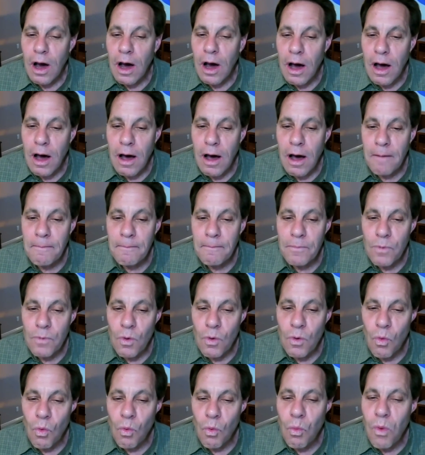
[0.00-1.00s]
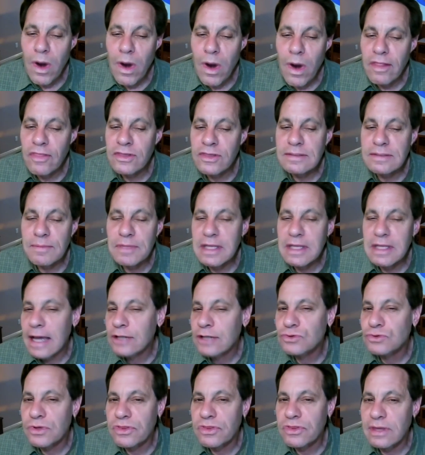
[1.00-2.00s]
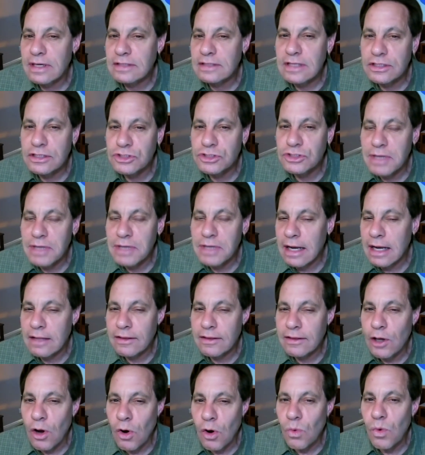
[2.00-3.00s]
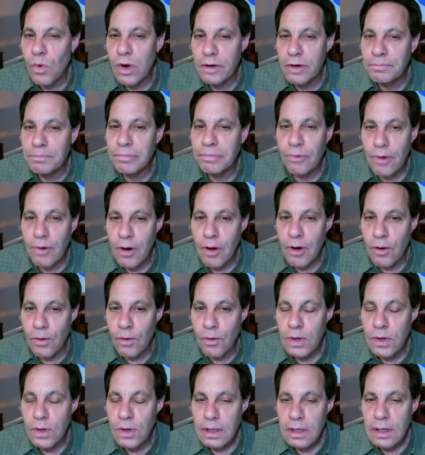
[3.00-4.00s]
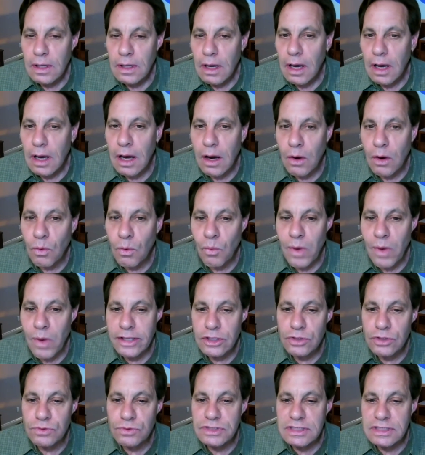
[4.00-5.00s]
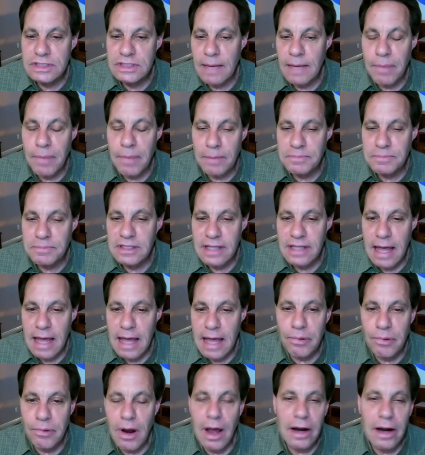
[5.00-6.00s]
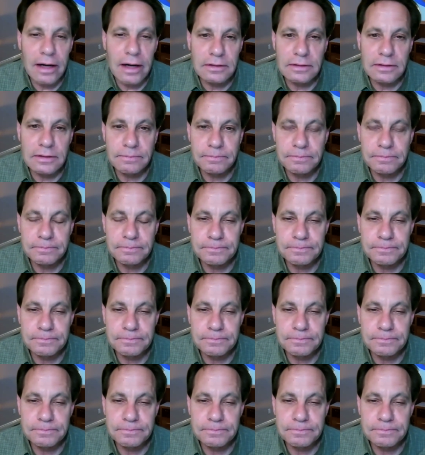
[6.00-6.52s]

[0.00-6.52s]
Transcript: Um, what are some of the extra things that you get in the O1 Pro uh, when you step up to that product?